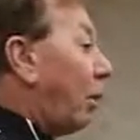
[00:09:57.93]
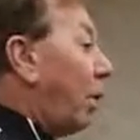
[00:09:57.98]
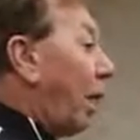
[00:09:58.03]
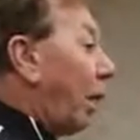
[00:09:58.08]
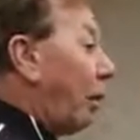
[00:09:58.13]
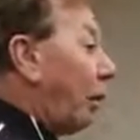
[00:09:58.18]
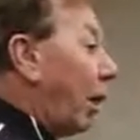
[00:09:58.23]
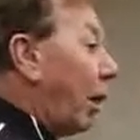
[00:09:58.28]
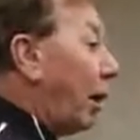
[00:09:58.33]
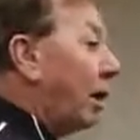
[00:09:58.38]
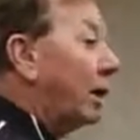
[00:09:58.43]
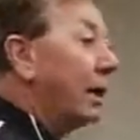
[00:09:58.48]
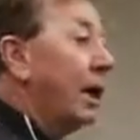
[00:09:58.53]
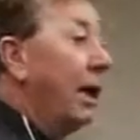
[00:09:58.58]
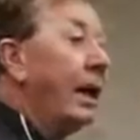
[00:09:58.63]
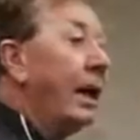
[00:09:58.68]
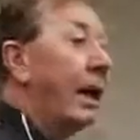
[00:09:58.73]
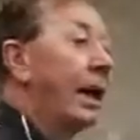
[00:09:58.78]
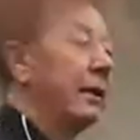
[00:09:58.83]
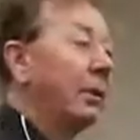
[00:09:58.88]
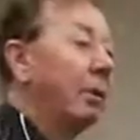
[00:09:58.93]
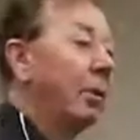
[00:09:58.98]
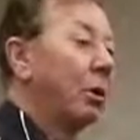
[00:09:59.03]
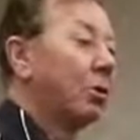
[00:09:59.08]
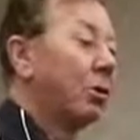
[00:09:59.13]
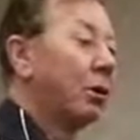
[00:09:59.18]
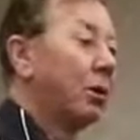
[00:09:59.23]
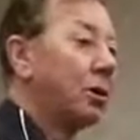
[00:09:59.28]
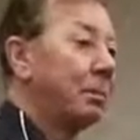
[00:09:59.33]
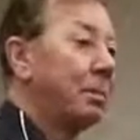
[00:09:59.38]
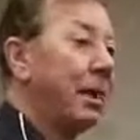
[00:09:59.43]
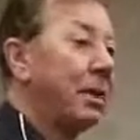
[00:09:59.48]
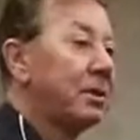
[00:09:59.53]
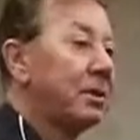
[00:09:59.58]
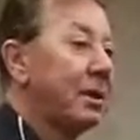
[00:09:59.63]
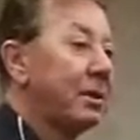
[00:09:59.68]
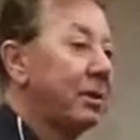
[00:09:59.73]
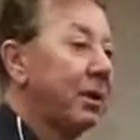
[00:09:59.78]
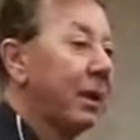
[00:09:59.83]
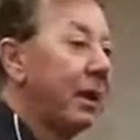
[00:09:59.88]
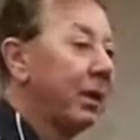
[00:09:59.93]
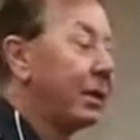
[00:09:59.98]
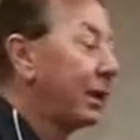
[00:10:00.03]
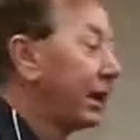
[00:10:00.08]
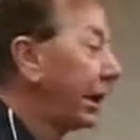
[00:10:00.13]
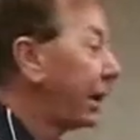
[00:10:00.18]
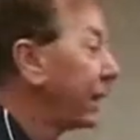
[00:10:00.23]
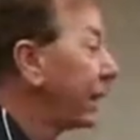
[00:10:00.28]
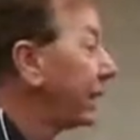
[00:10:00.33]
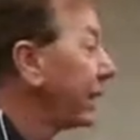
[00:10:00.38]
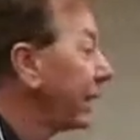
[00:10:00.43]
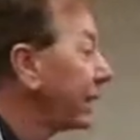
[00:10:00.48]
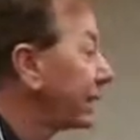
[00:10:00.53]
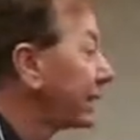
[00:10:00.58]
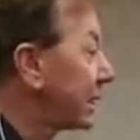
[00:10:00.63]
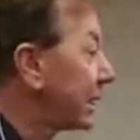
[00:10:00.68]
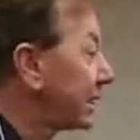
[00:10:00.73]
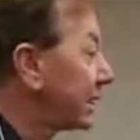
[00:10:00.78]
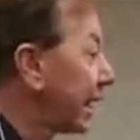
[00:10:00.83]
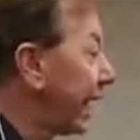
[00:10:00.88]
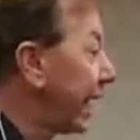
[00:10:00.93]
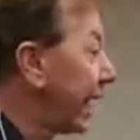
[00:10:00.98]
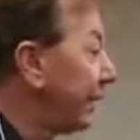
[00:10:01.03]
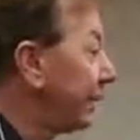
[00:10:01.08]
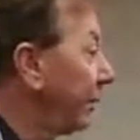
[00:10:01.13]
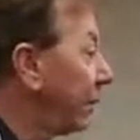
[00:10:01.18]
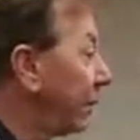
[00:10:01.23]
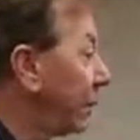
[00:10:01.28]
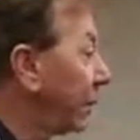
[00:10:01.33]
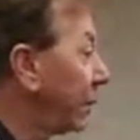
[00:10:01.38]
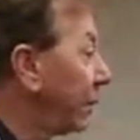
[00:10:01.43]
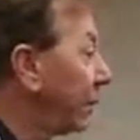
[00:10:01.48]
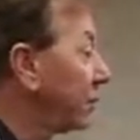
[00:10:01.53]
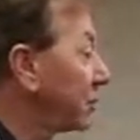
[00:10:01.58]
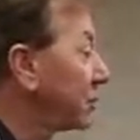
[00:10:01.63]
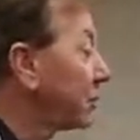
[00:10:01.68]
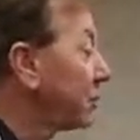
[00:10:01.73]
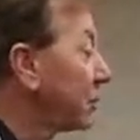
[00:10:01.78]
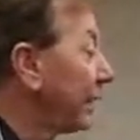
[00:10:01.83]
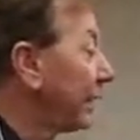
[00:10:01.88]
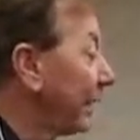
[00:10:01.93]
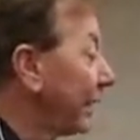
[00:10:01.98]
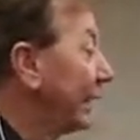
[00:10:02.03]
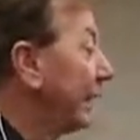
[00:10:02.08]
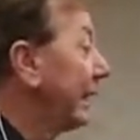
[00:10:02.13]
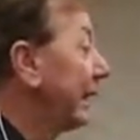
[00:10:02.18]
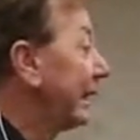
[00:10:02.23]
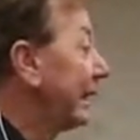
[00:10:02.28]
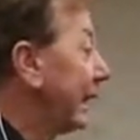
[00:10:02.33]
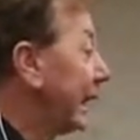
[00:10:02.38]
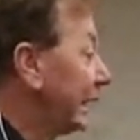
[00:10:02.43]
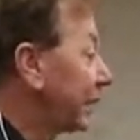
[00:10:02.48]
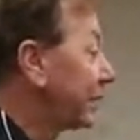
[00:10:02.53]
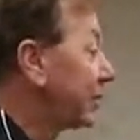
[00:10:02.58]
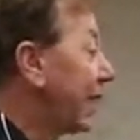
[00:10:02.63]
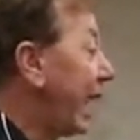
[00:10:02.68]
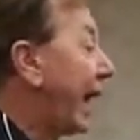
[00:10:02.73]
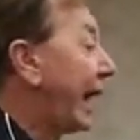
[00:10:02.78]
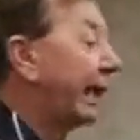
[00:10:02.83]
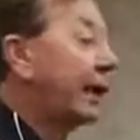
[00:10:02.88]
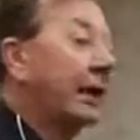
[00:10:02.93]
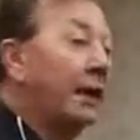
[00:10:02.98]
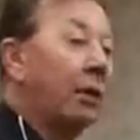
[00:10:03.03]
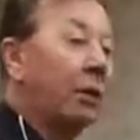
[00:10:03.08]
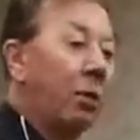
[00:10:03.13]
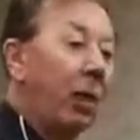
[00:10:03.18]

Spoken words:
at Walmart and the most expensive one at Dillard is the same or close to it? Exactly